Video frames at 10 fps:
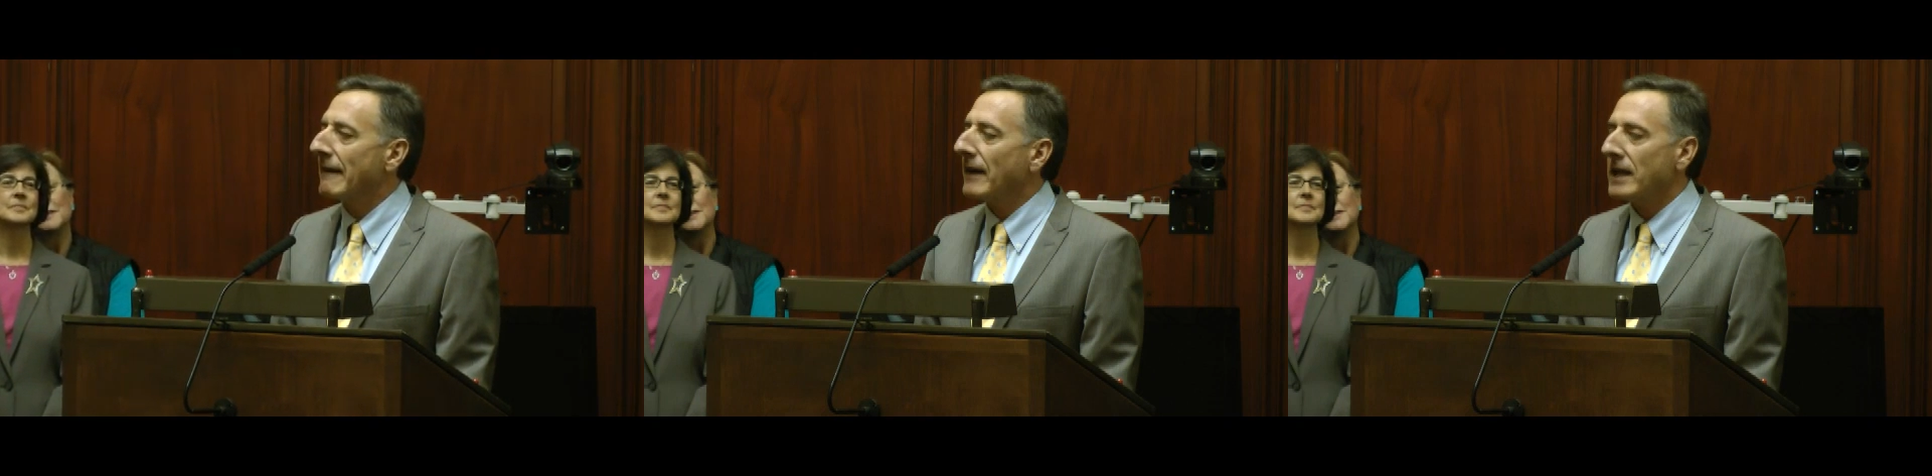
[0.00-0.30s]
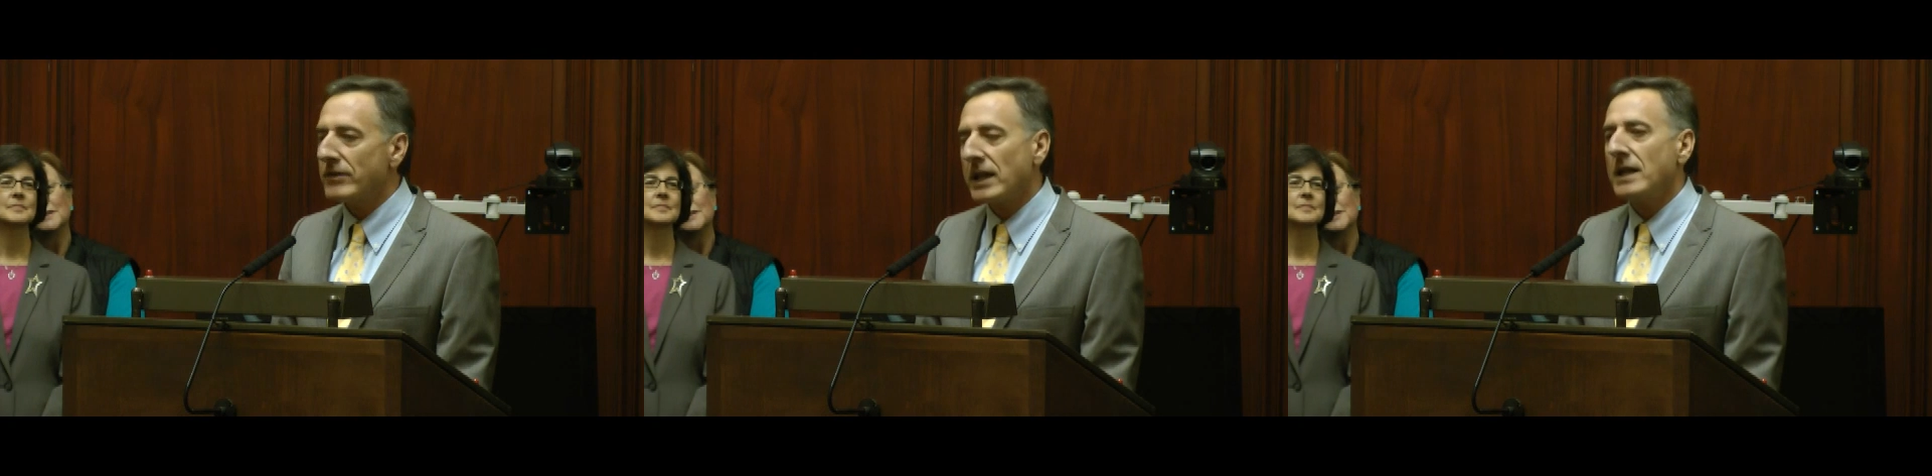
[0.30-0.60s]
I
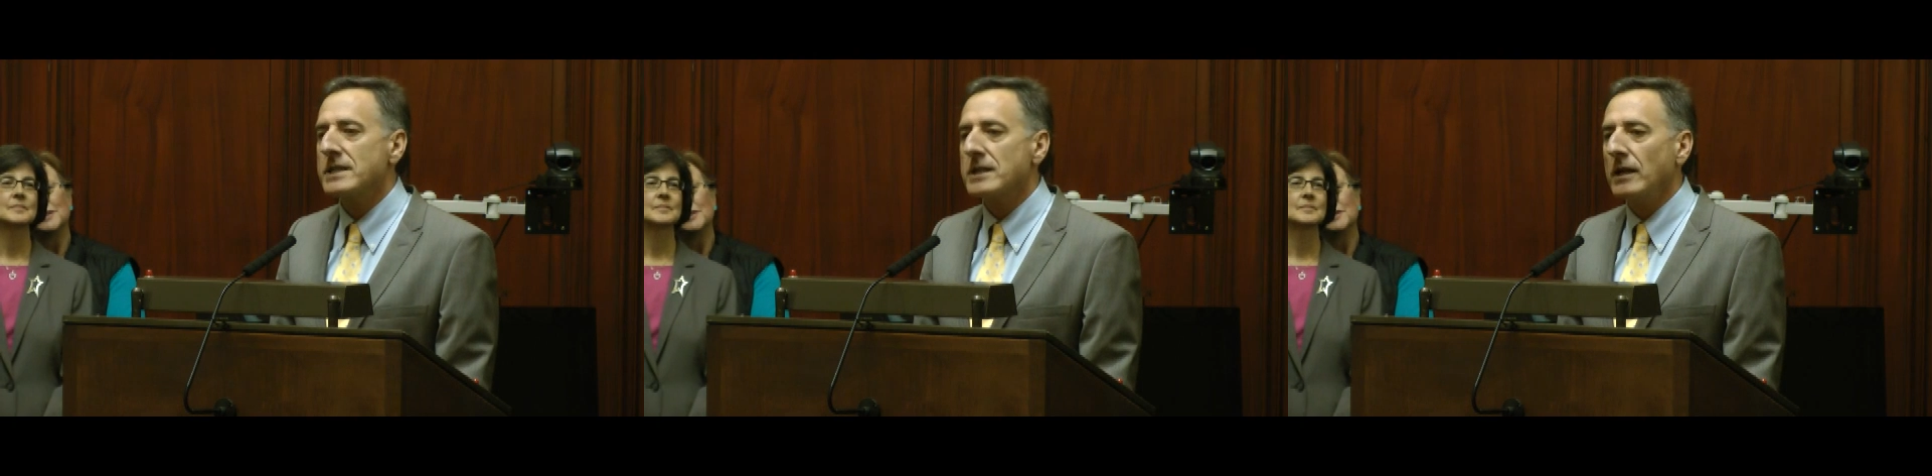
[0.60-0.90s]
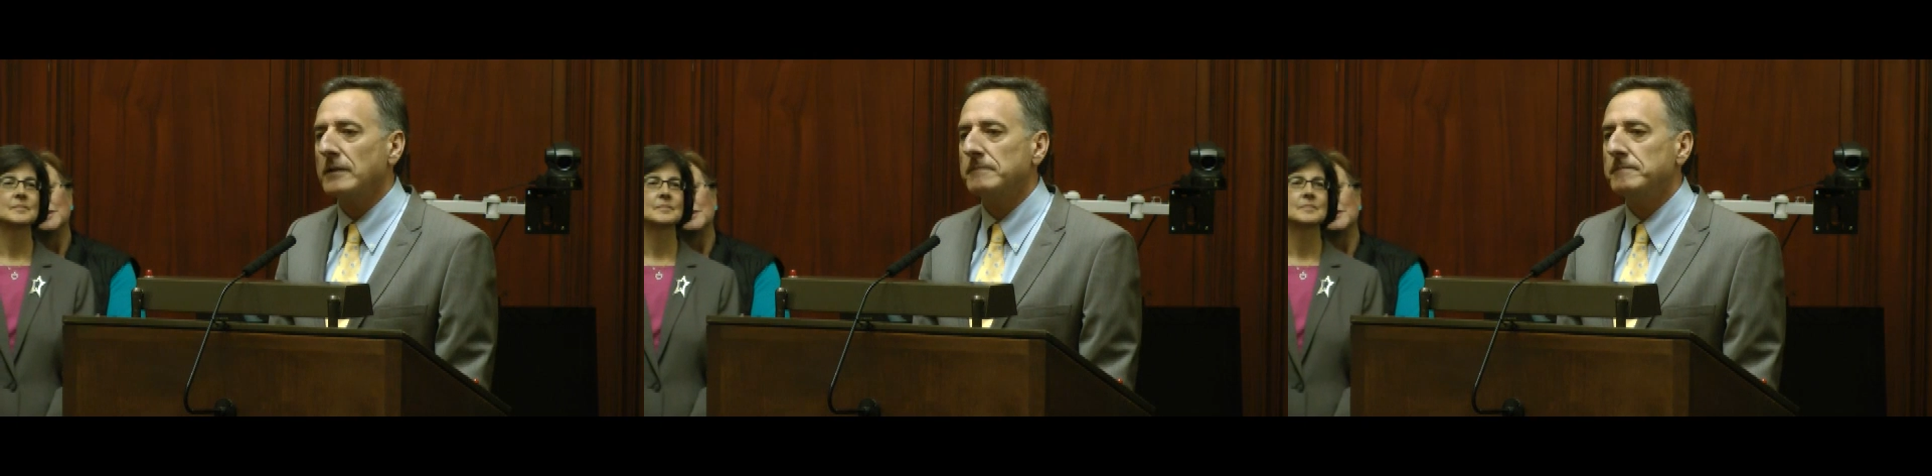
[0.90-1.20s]
have a gay
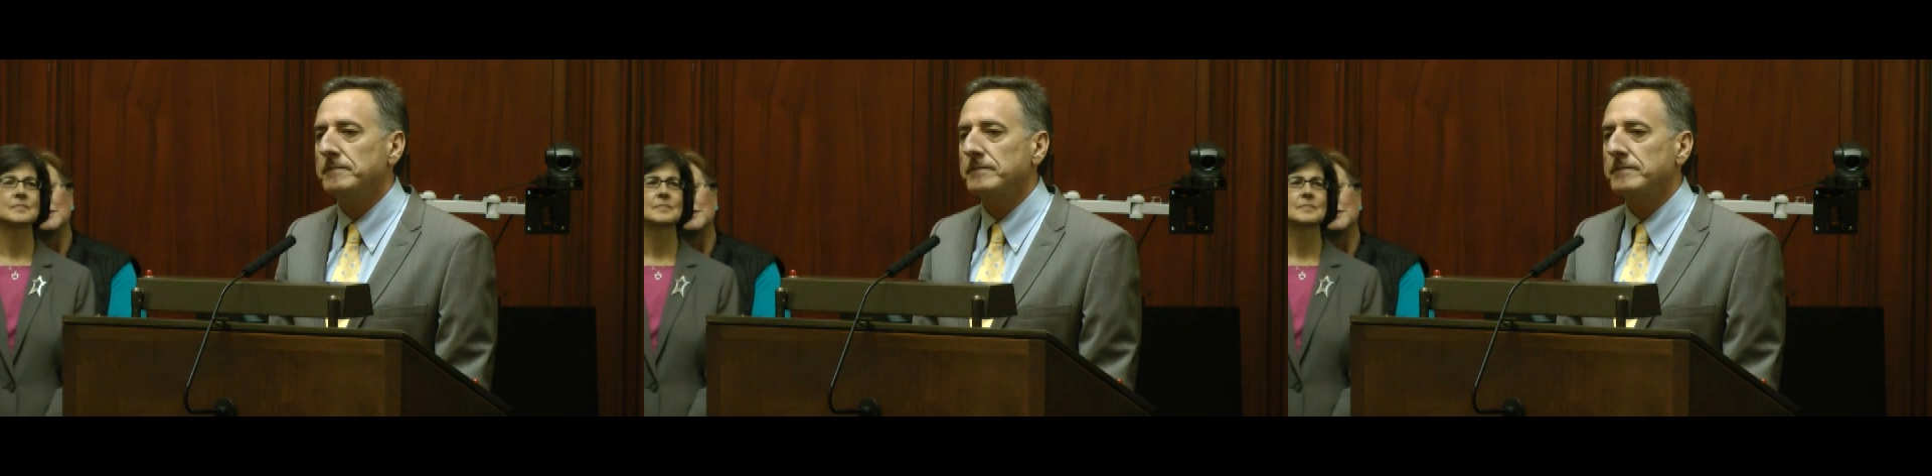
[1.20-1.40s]
son,